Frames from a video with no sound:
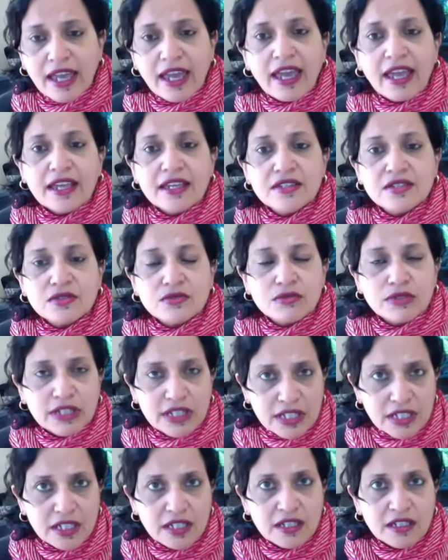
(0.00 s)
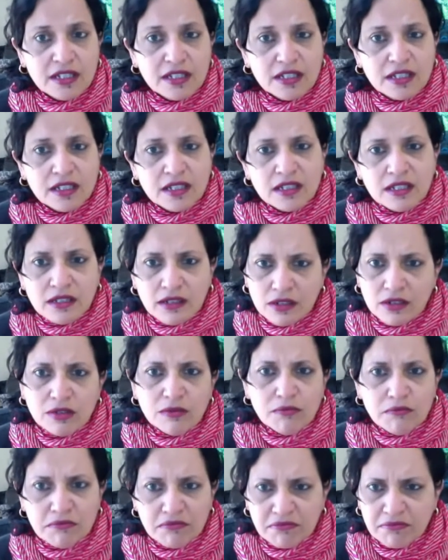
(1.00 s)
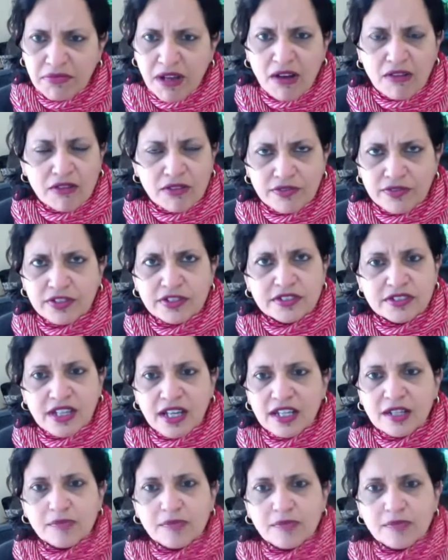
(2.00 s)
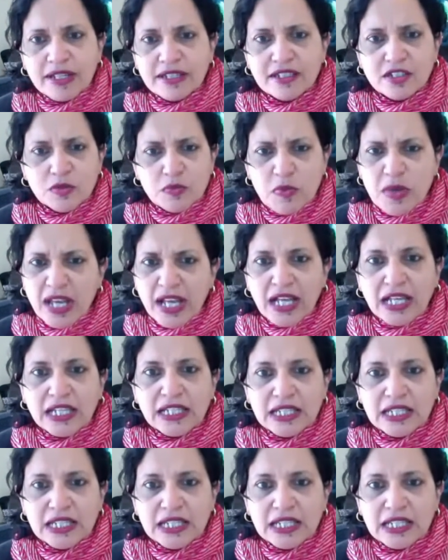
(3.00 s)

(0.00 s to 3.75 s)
8 really, powerful startup ideas, big